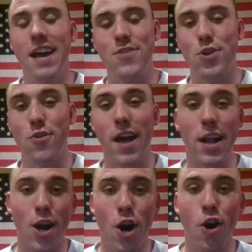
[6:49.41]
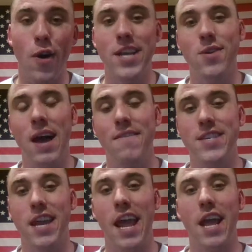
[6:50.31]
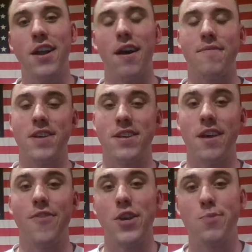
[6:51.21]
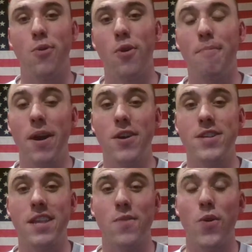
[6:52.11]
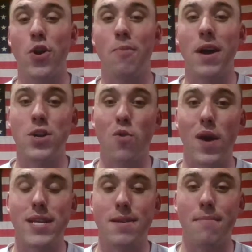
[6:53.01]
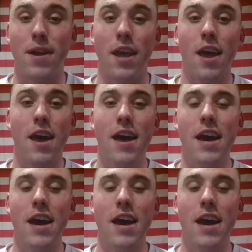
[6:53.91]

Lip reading: then you're like, oh, I still have a set of handcuffs, because nothing's more embarrassing than when you're about to arrest somebody